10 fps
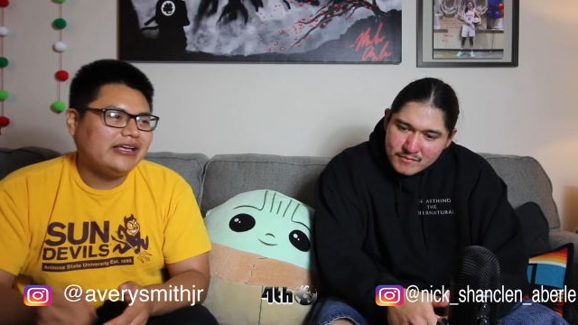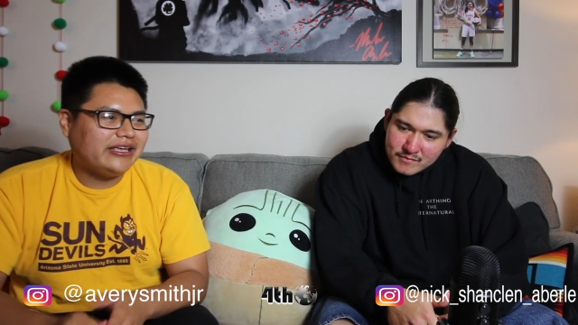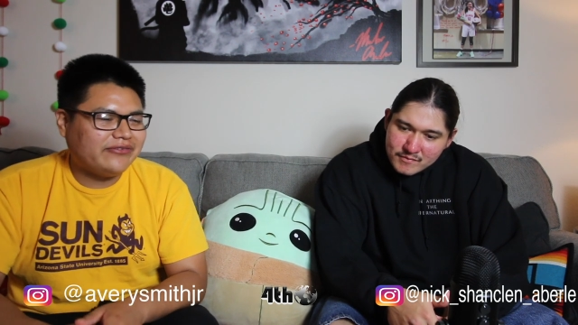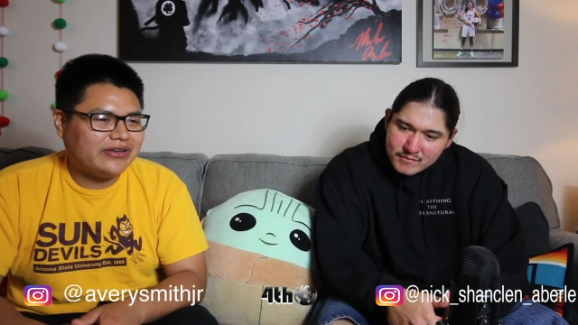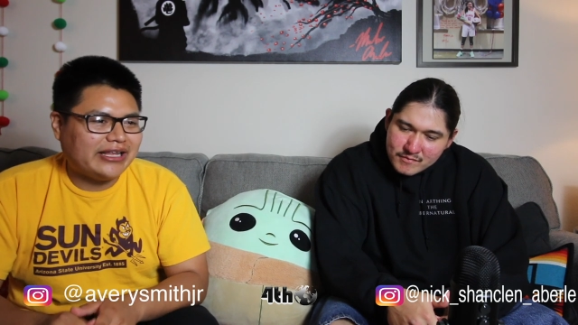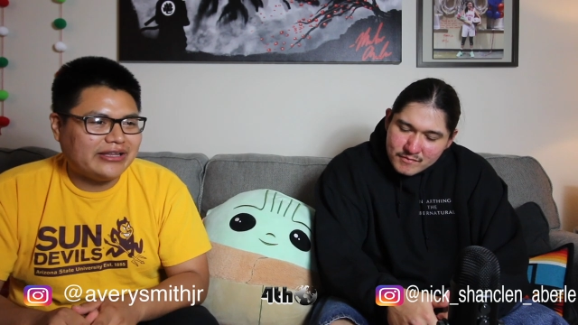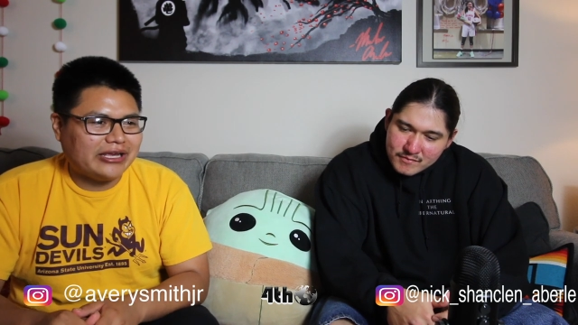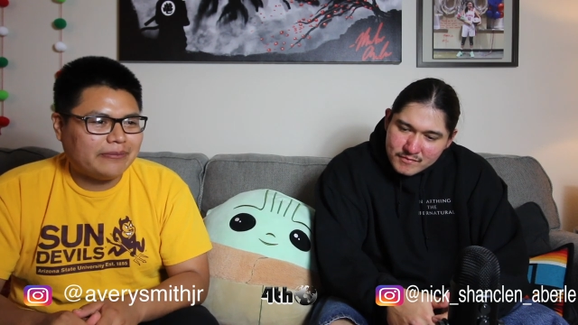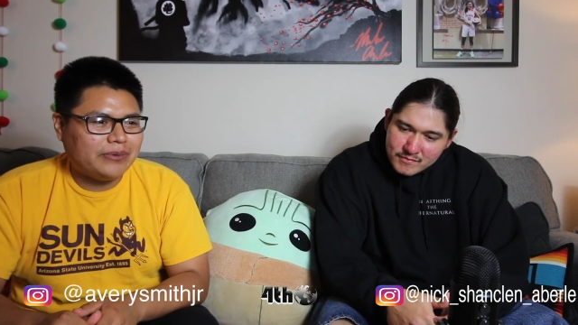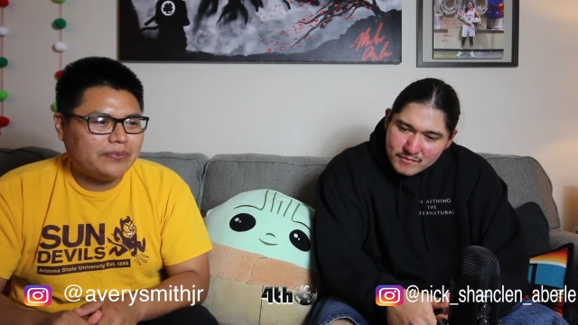Speaker 1: even at
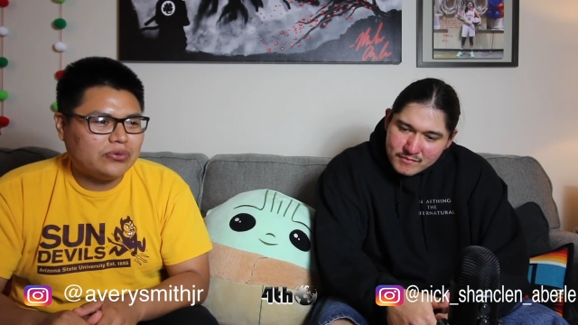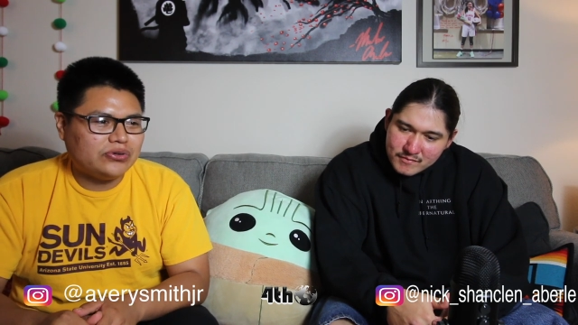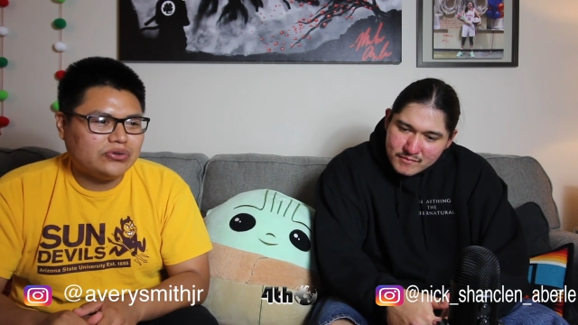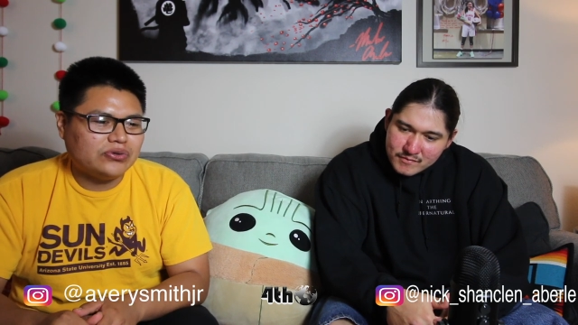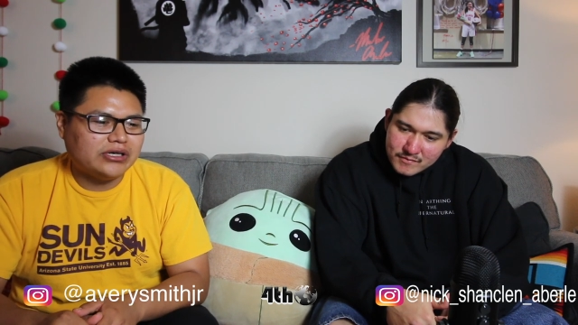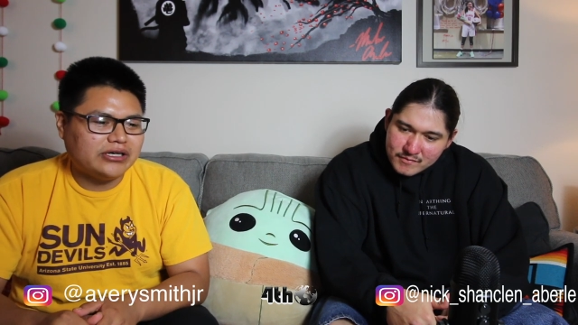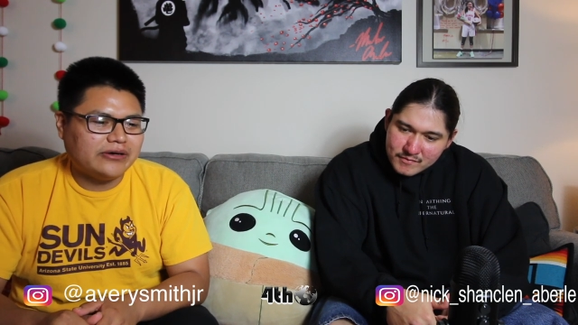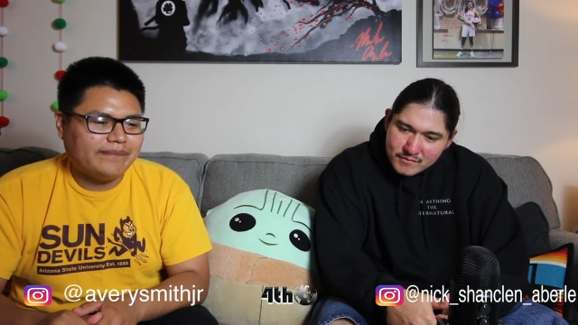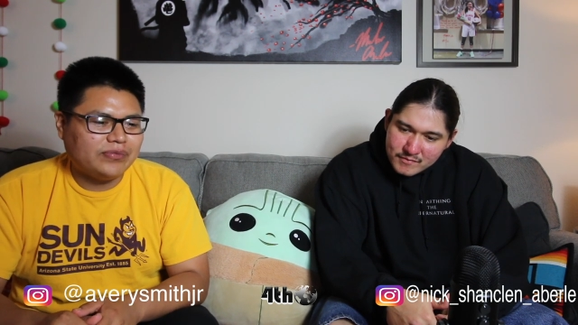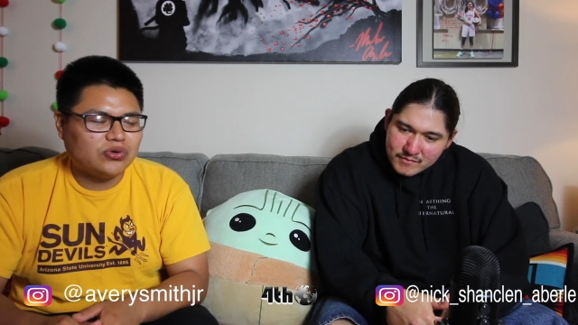like people who
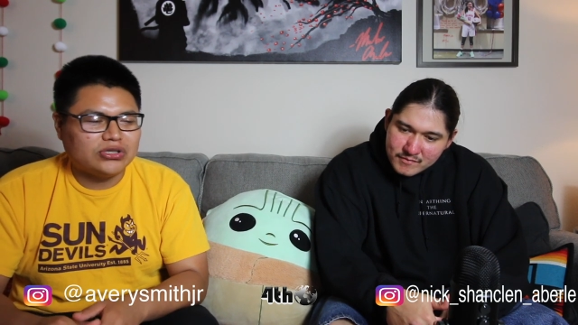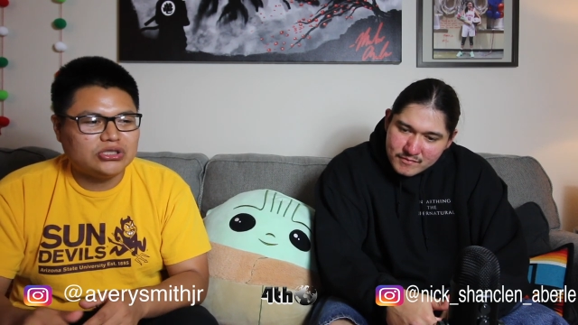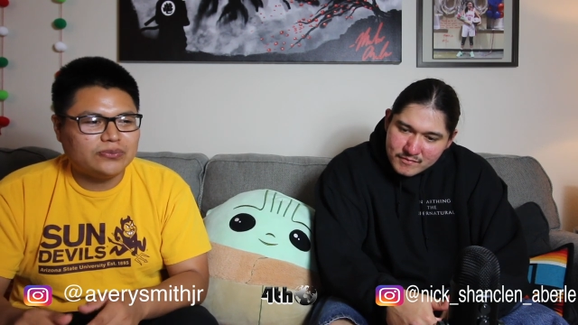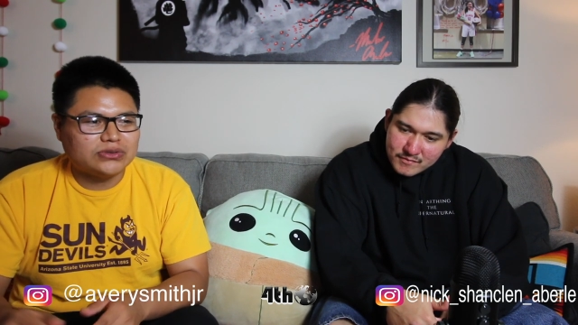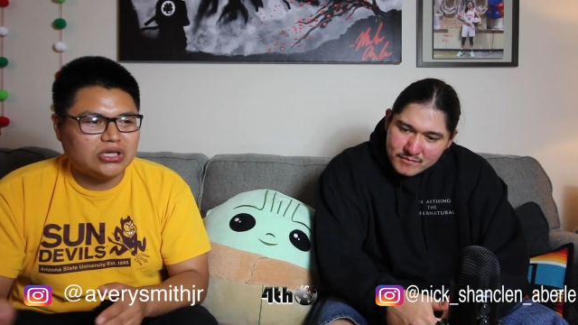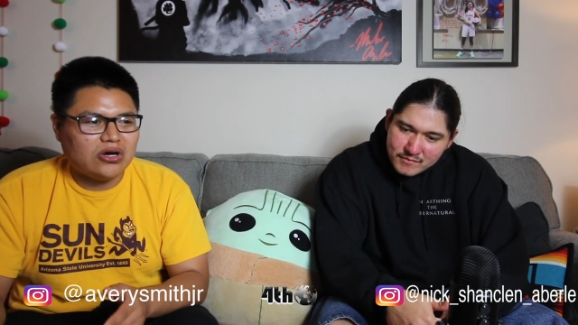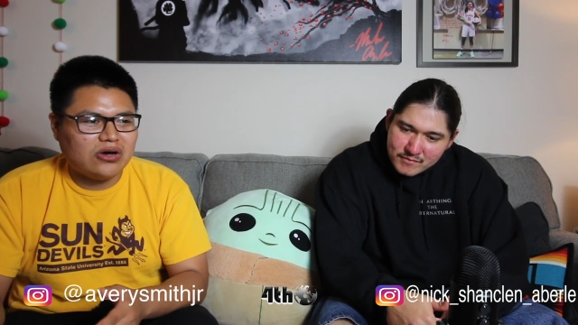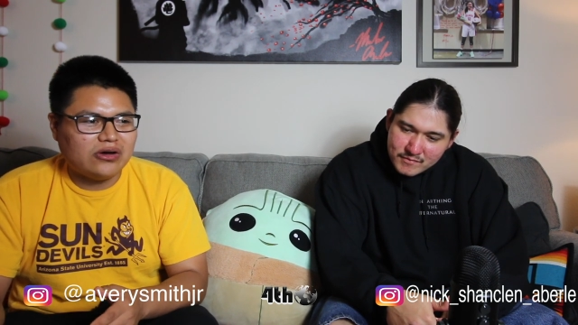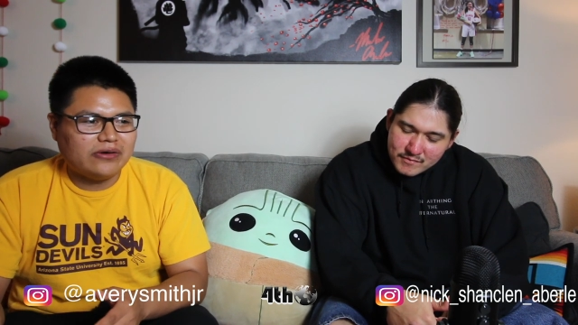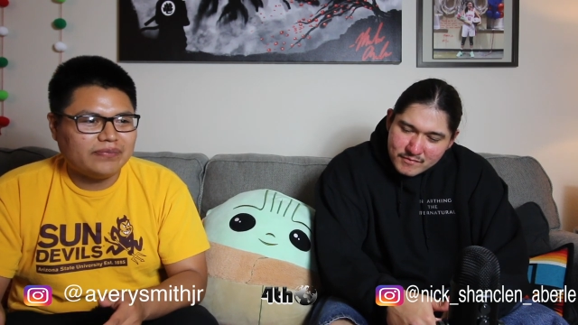uh, who are super
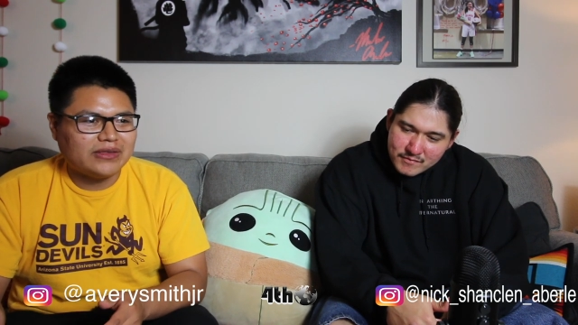tall.